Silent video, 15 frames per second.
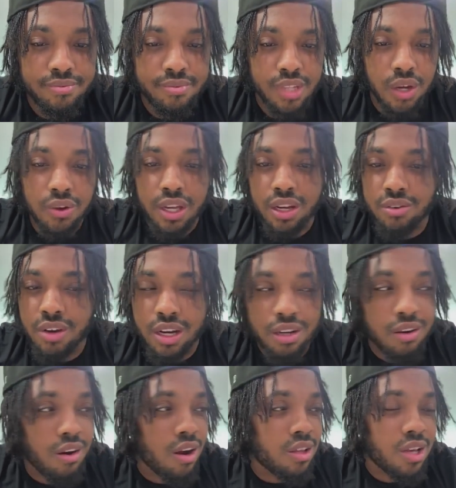They'll get a credit
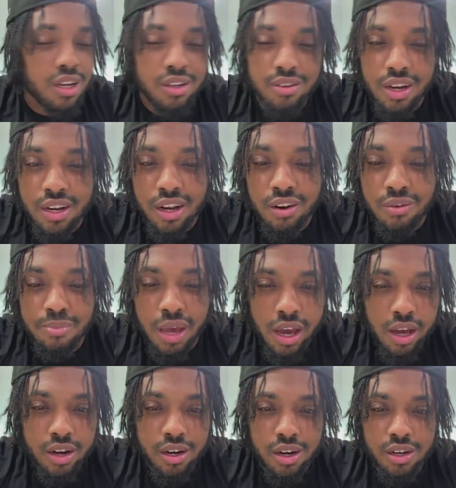card, a line of credit. It don't
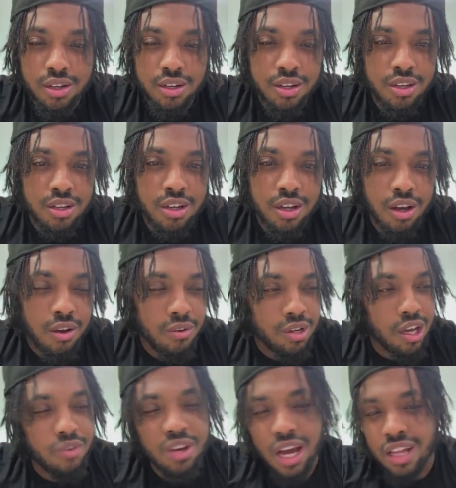matter.
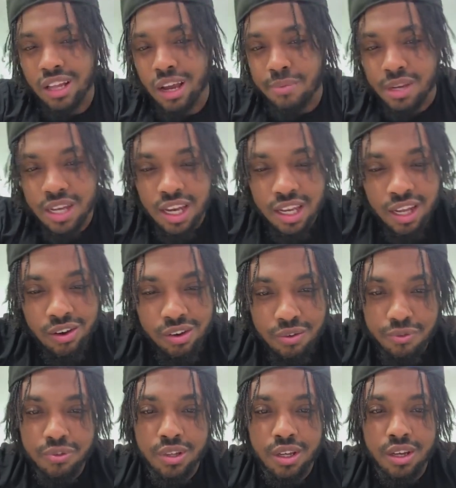Now we got Lamborghini on the
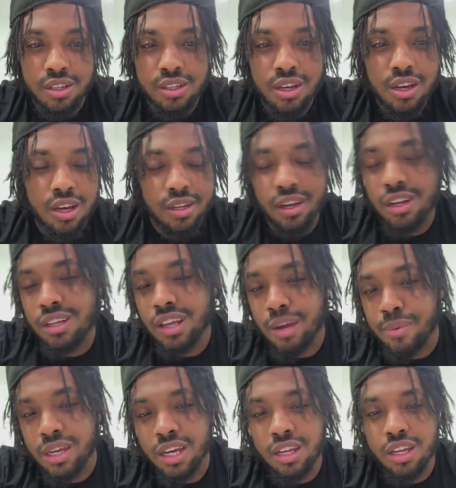fleet. Now the
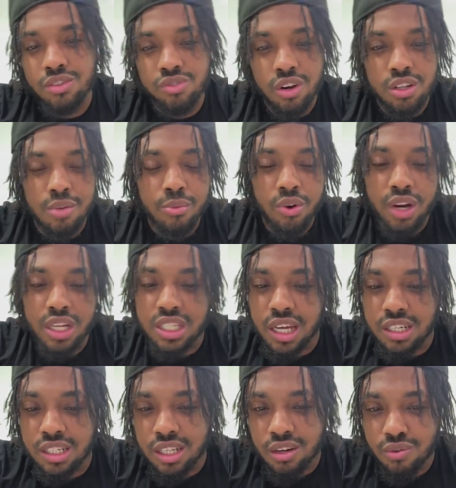Lamborghini drawing more
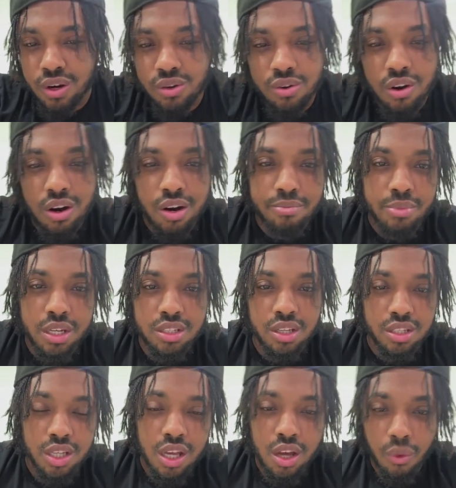attention to the rental car
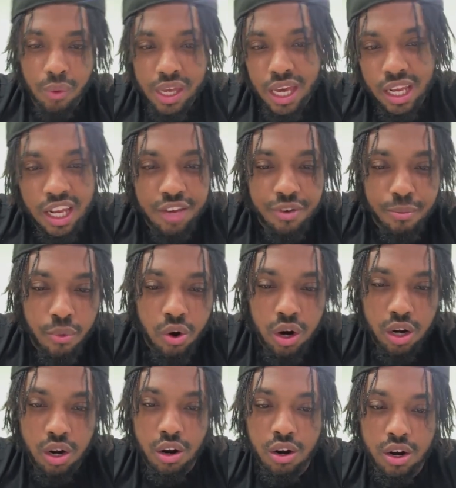business. We getting even more
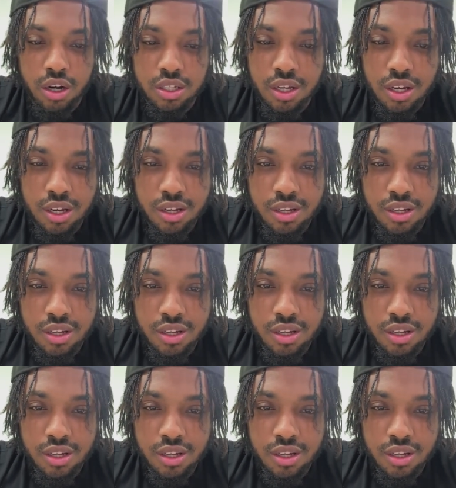cars.